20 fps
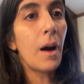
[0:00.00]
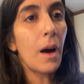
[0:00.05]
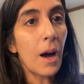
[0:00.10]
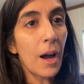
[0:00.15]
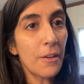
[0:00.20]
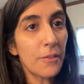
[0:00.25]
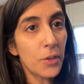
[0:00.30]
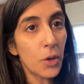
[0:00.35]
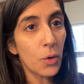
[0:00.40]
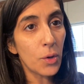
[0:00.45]

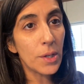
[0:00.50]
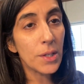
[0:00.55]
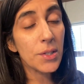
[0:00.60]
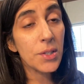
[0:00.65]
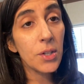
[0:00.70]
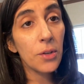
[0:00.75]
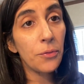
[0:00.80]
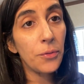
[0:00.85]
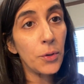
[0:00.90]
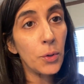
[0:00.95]
I've noticed
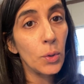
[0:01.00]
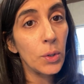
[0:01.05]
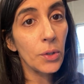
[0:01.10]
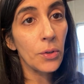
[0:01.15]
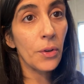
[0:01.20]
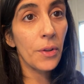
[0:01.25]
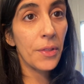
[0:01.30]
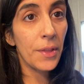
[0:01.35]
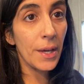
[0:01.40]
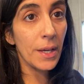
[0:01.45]
a few
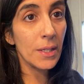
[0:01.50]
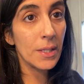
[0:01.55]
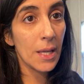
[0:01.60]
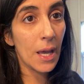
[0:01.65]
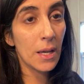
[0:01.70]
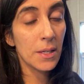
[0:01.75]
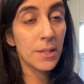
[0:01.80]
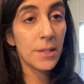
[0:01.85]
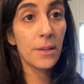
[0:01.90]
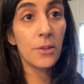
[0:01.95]
little things
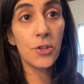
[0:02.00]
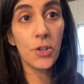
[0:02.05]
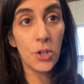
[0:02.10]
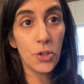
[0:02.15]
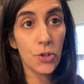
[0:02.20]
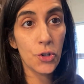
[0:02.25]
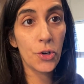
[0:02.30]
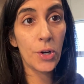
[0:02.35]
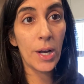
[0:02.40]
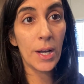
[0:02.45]
as the
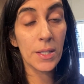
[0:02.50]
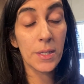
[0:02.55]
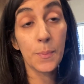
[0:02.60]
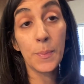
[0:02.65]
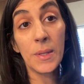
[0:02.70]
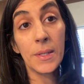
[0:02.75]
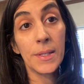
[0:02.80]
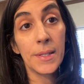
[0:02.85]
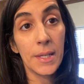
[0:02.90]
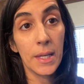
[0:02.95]
ginger has
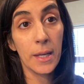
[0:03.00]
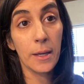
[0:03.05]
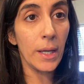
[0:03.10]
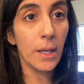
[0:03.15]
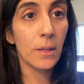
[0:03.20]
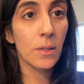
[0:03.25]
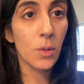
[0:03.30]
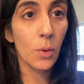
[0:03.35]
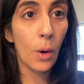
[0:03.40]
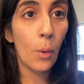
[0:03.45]
been
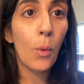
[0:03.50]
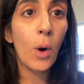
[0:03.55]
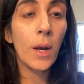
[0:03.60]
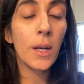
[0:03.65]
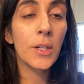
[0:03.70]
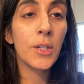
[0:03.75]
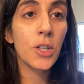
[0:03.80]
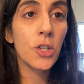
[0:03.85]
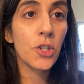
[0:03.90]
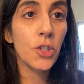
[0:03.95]
sitting, so I
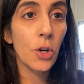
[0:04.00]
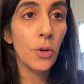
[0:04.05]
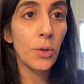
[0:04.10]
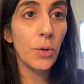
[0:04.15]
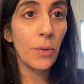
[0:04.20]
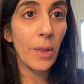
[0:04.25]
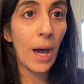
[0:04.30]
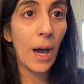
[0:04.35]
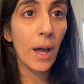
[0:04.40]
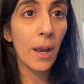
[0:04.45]
wanted to show
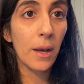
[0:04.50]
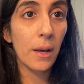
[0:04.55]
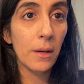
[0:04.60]
you that.